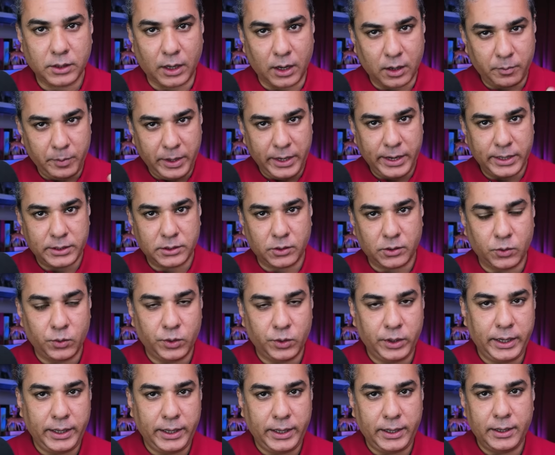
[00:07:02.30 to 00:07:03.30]
Armenia is the
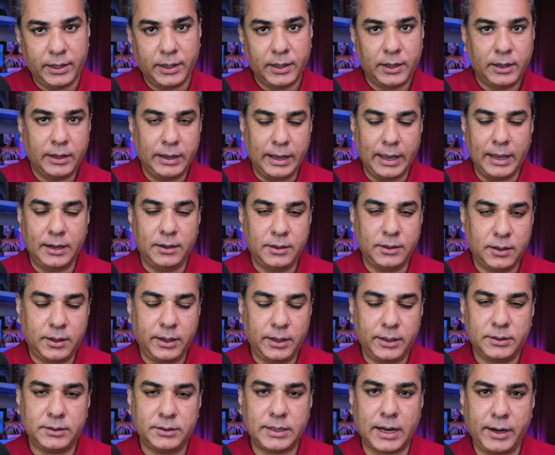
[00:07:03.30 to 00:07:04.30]
only
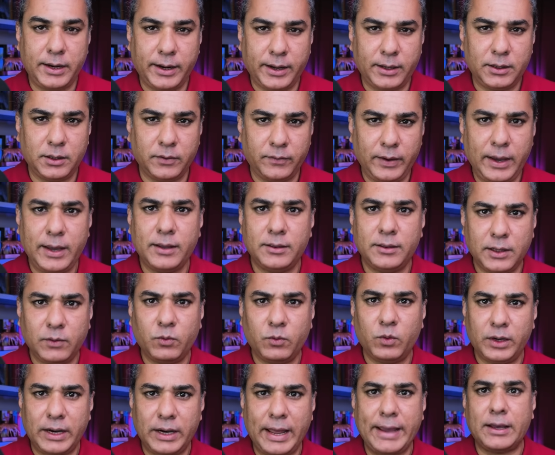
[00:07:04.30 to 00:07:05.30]
entity standing in the way, and they
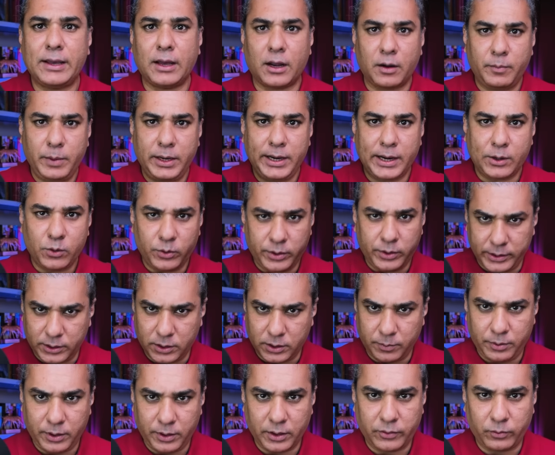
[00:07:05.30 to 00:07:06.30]
would like Armenia to
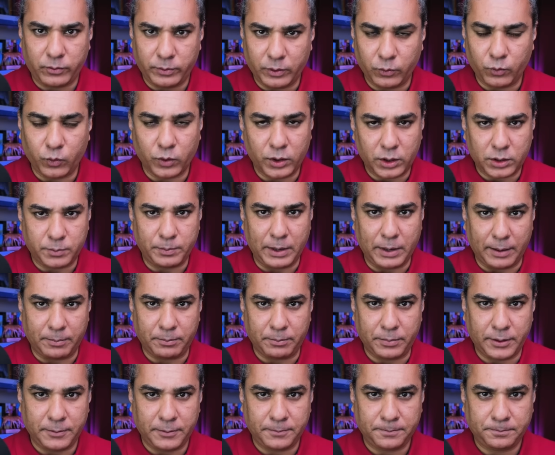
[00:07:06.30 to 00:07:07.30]
disappear from the world's
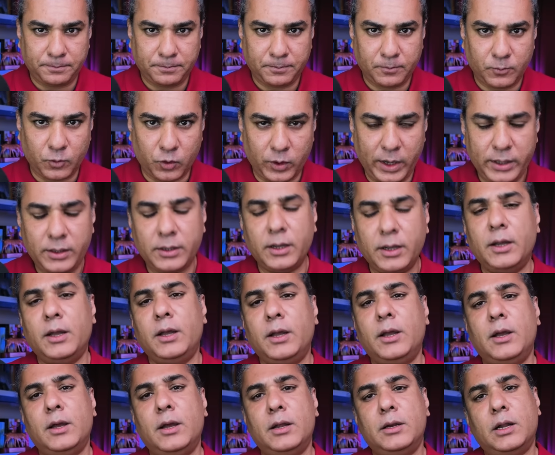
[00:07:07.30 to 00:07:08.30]
map right
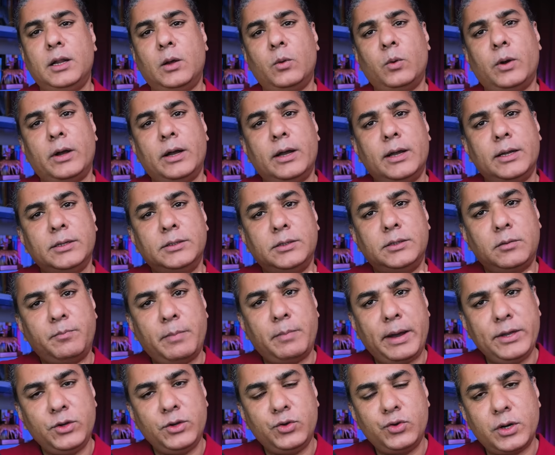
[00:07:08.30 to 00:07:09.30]
now
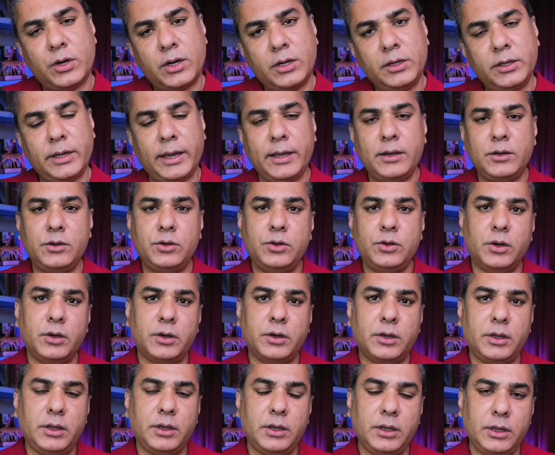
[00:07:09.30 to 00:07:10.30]
azerbaijan and
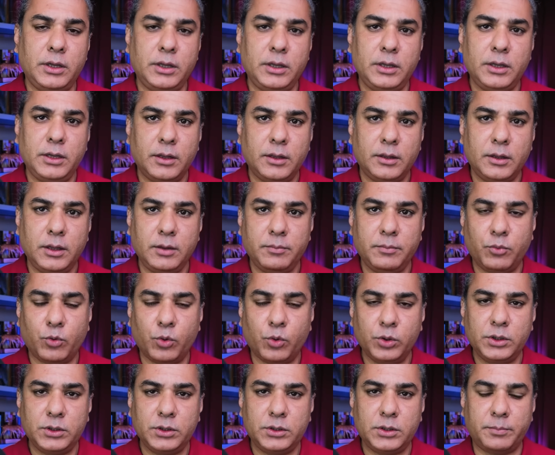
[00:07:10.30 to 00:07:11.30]
turkey they
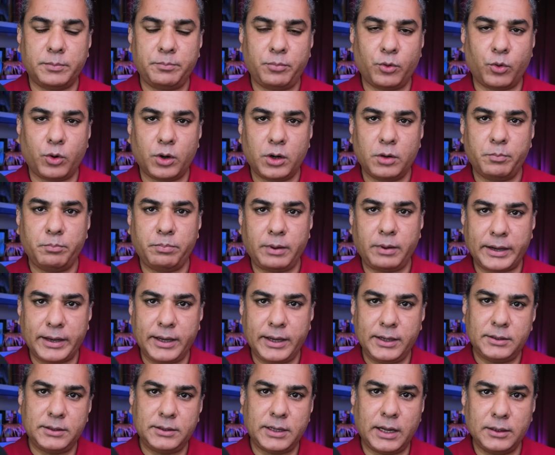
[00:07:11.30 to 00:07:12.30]
both support
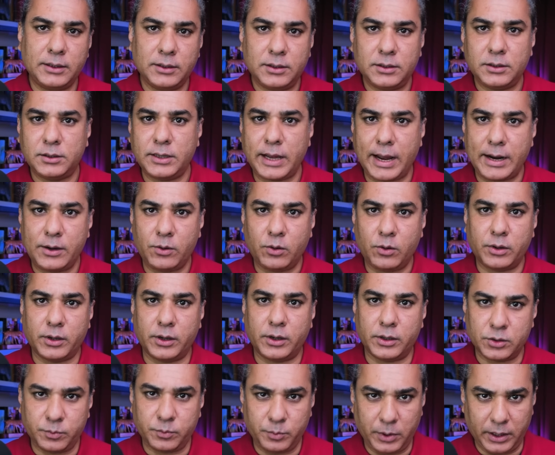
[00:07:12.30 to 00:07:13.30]
pakistan's stand on
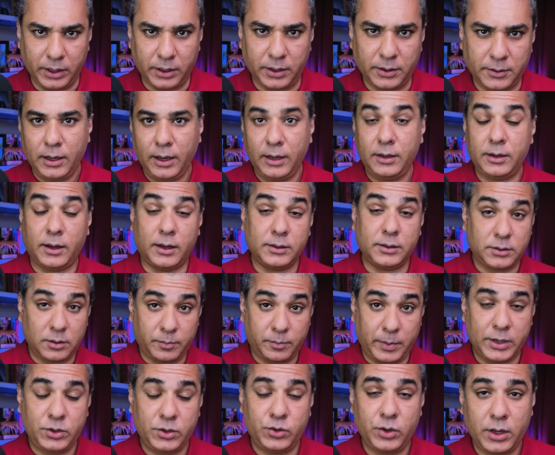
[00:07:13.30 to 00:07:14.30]
kashmir and
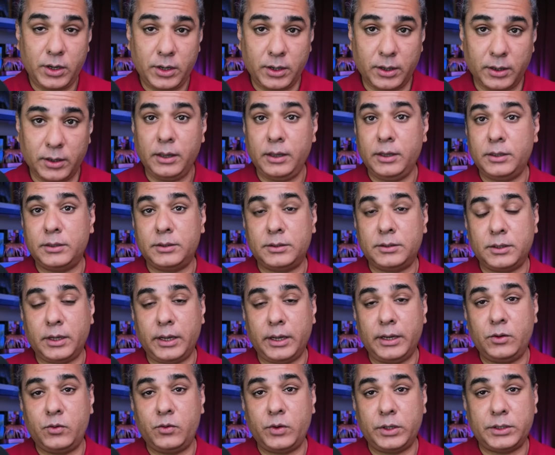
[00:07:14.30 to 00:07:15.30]
azerbaijan is
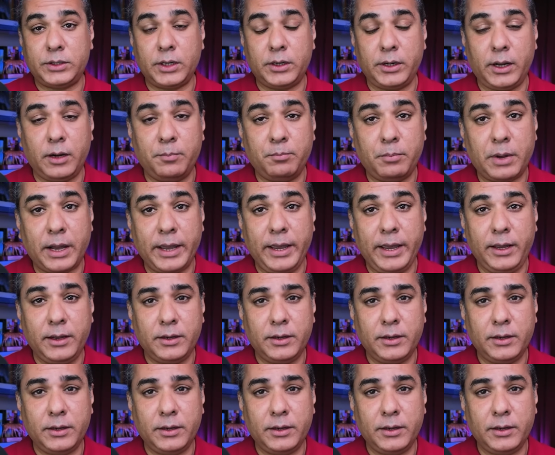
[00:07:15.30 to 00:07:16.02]
interested in buying